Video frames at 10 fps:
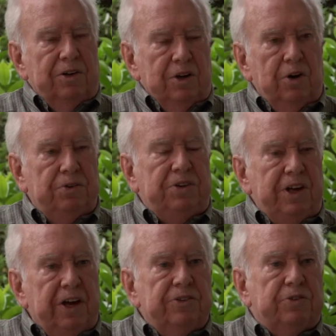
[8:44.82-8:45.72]

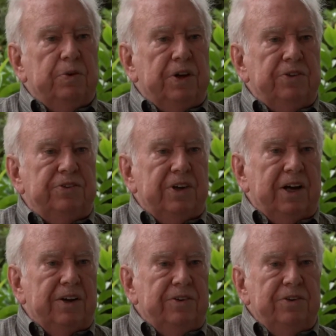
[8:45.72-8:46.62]
OTS was
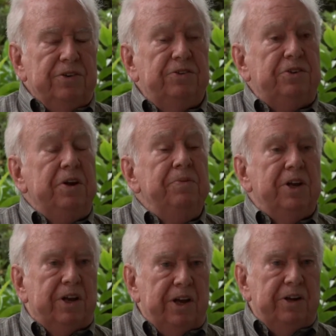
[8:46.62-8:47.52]

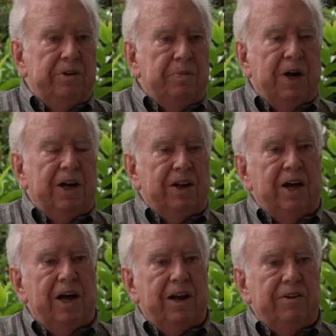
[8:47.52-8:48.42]
stimulated by a
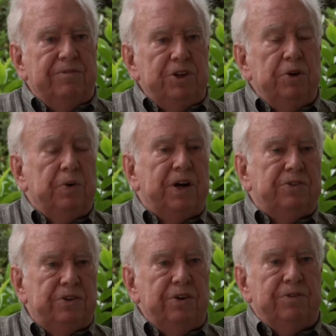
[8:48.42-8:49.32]
lot of
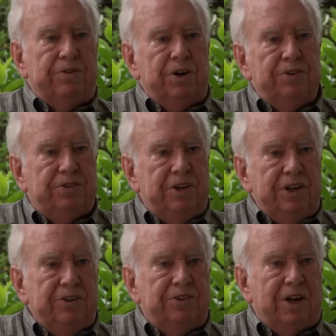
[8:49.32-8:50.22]
U.S.
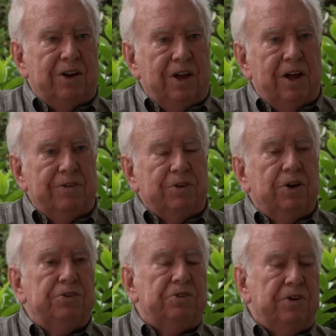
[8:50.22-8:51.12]
universities and a lot of
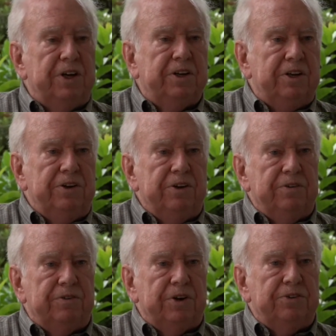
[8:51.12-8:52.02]
Costa Rican
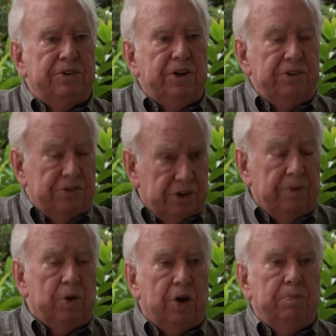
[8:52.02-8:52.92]
universities,
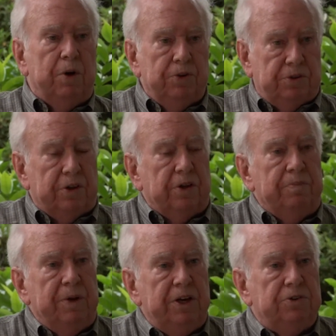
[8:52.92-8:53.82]
and on most of the
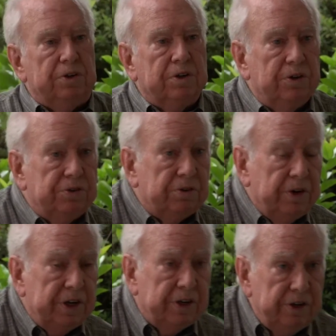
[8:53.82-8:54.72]
major Costa
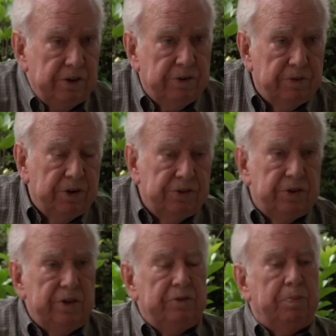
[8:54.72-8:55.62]
Rican
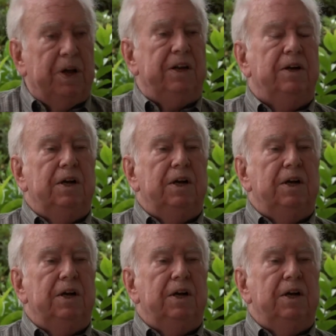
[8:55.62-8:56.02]
universities. But